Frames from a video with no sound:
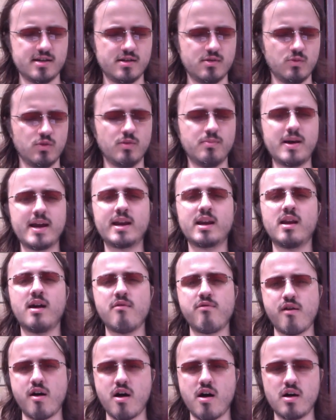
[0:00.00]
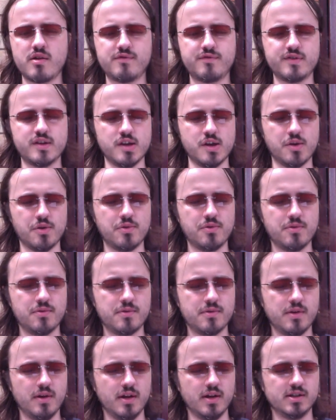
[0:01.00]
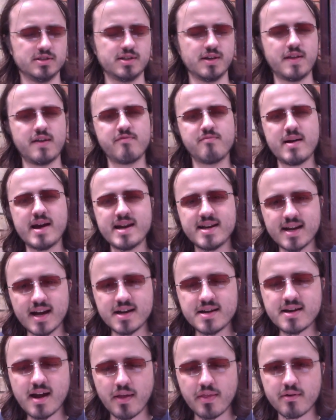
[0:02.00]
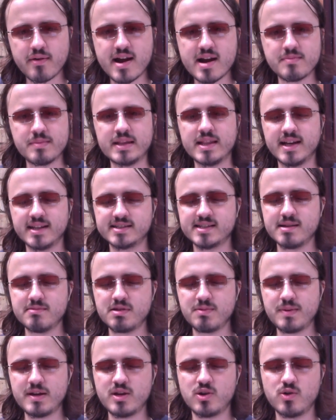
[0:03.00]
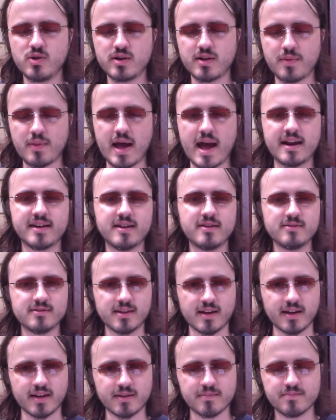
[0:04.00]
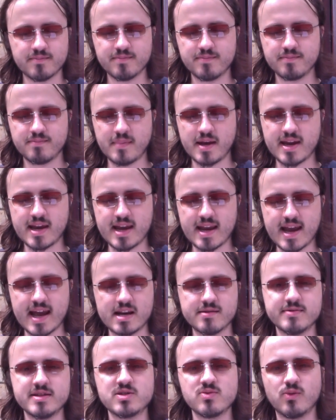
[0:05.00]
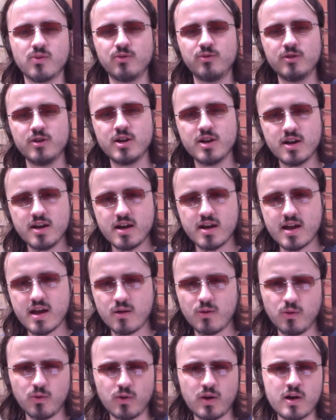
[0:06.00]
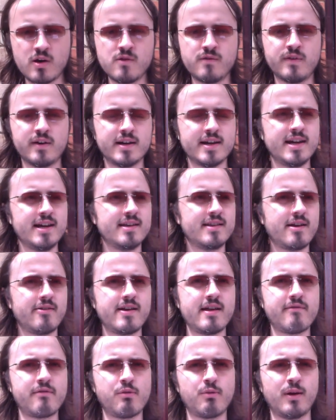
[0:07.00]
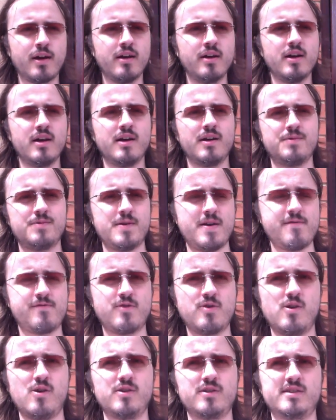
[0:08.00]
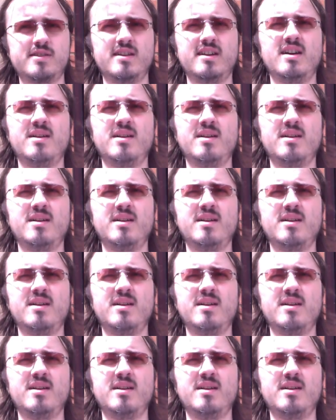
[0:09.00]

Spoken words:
we'll make life hard for you. So they've made another enemy. They seem to be good at that, don't they? Making enemies all over, here, there, and everywhere. They've got